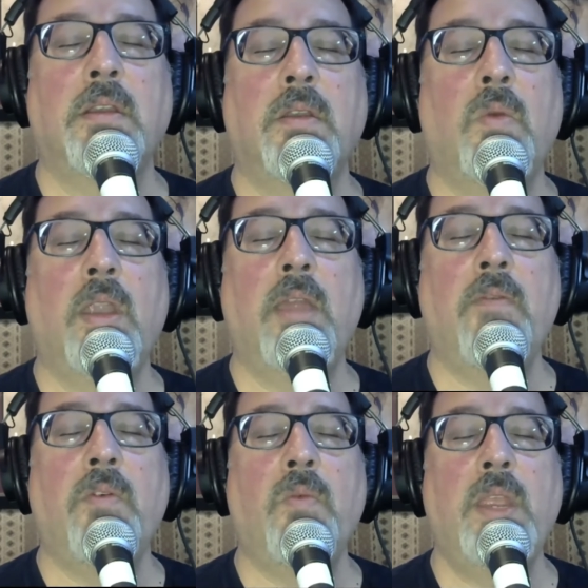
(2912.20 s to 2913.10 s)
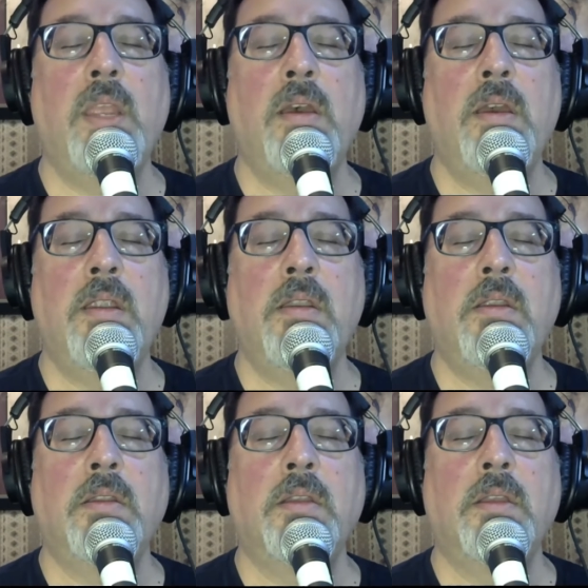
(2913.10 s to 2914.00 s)
Wherever we are,
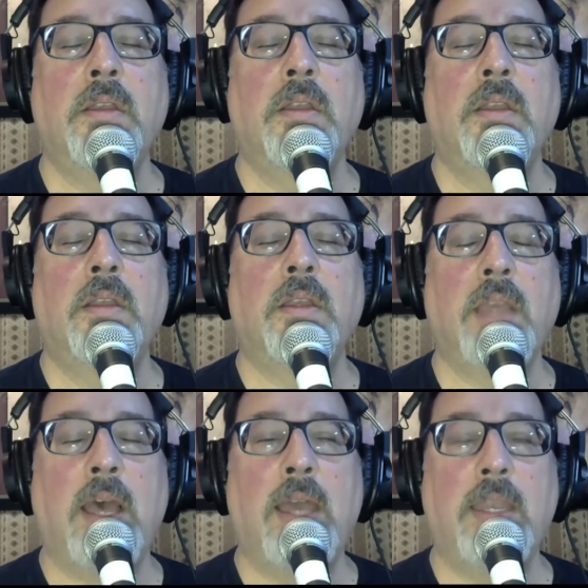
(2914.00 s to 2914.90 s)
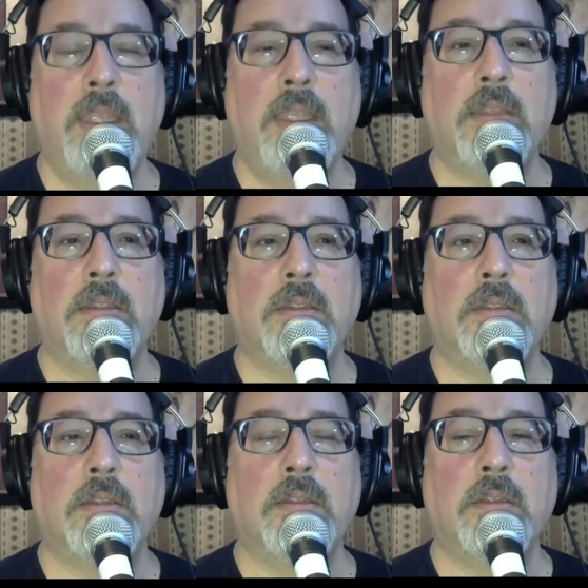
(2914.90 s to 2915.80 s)
God
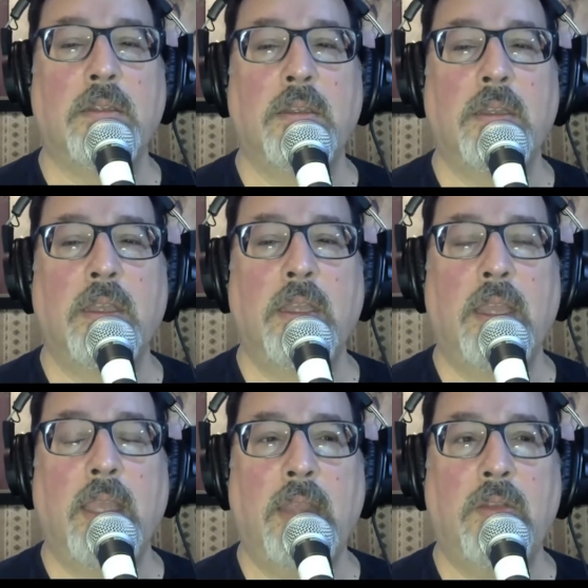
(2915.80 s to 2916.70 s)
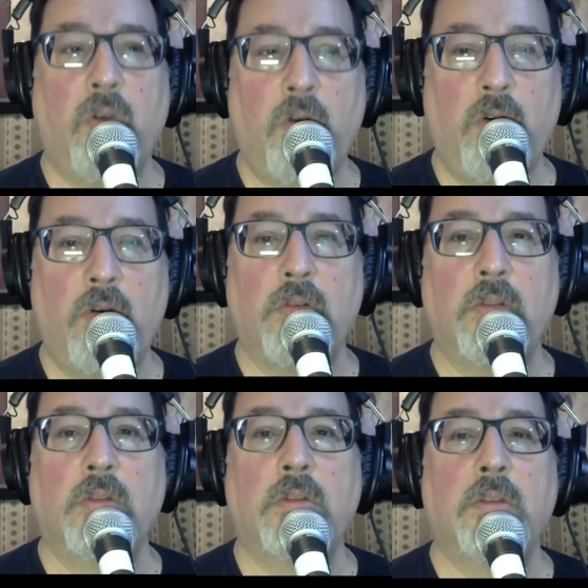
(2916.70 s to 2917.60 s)
is, and all
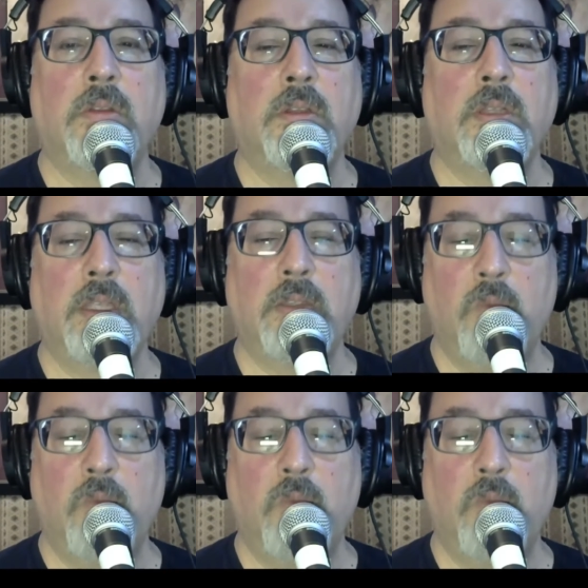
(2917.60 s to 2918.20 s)
is